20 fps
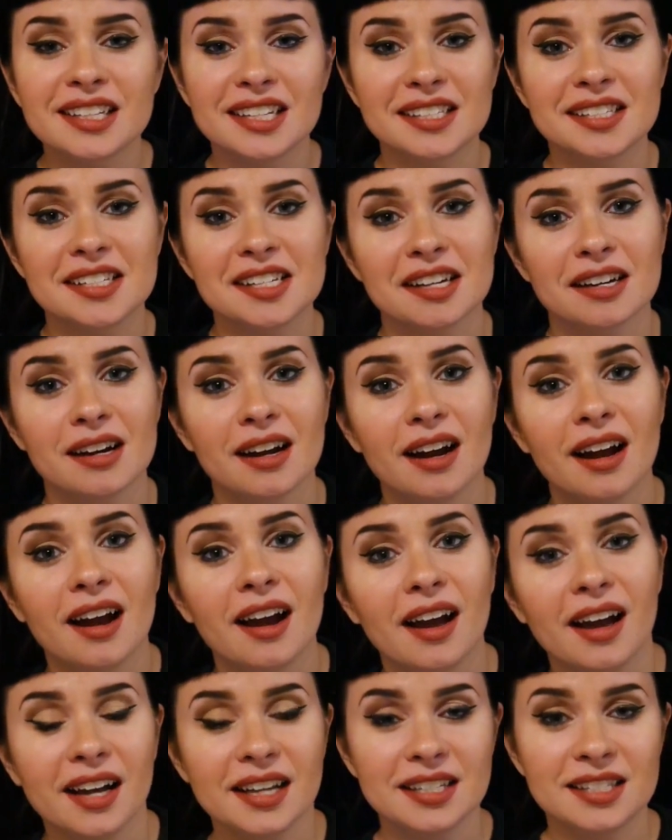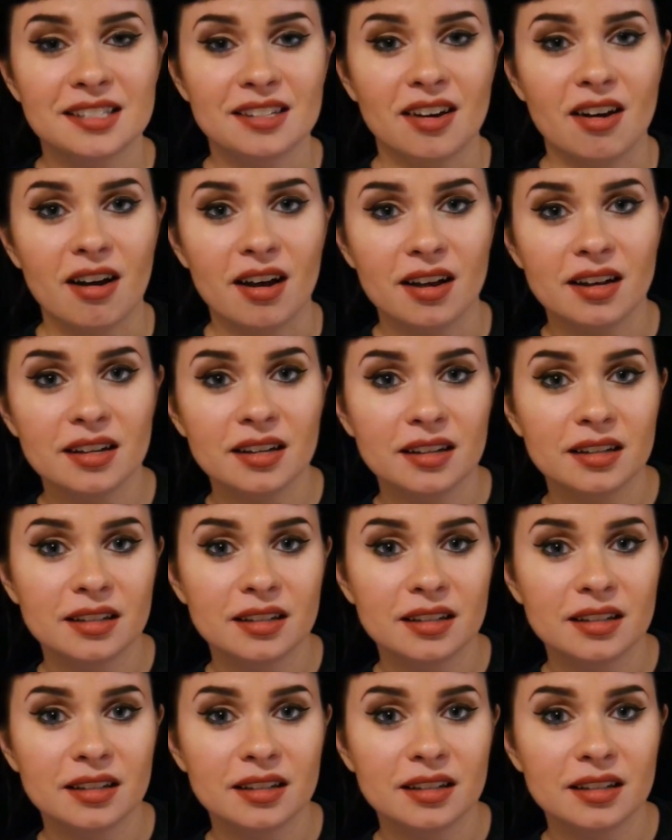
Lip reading: this year, I saw